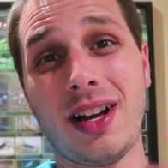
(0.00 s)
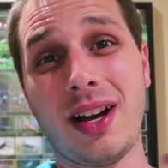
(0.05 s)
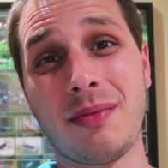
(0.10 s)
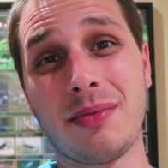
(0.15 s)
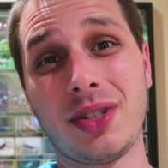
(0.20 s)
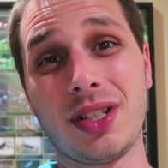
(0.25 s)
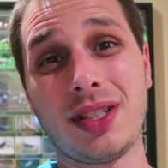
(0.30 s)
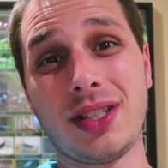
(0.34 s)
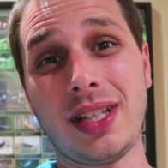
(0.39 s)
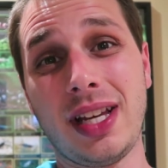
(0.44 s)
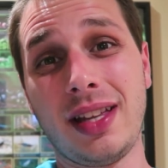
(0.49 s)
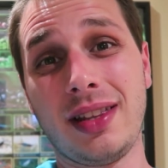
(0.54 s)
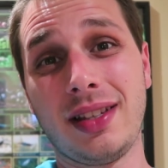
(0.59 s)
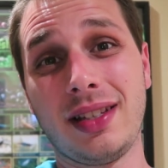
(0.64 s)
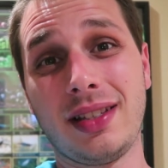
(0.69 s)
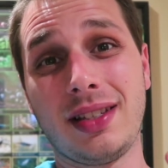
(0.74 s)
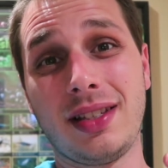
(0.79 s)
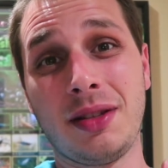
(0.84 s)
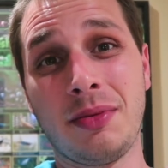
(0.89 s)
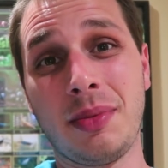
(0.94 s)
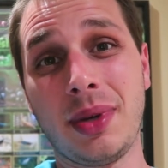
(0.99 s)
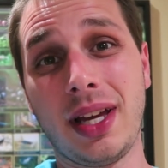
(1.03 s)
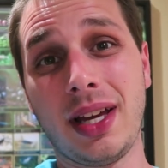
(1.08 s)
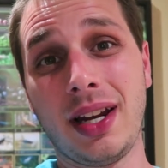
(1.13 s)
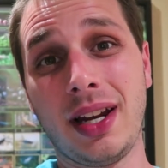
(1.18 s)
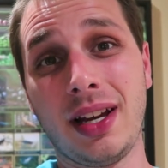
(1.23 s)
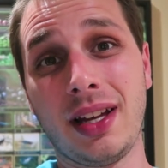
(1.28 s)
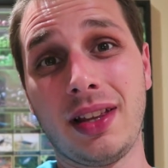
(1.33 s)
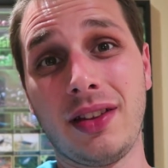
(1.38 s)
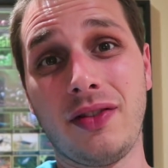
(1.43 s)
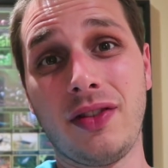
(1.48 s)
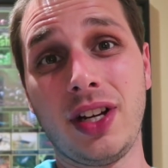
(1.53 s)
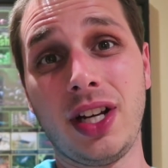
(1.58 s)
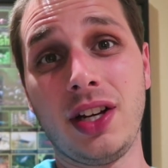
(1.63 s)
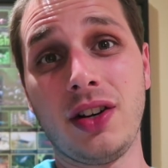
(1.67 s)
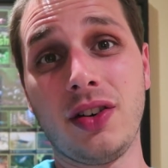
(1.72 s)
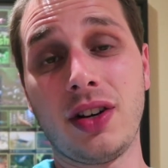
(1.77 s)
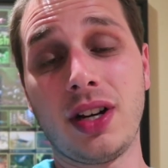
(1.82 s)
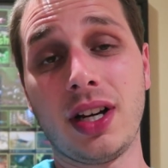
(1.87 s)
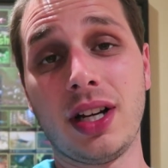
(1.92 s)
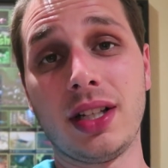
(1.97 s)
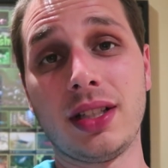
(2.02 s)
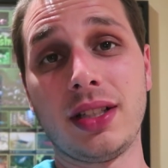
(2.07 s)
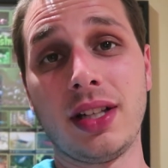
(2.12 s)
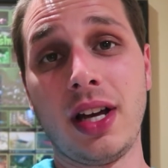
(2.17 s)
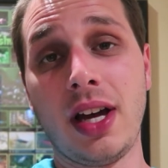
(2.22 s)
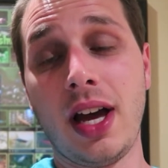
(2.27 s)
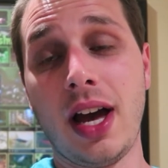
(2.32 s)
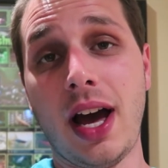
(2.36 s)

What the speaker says: I'm just saying this in the beginning of the video because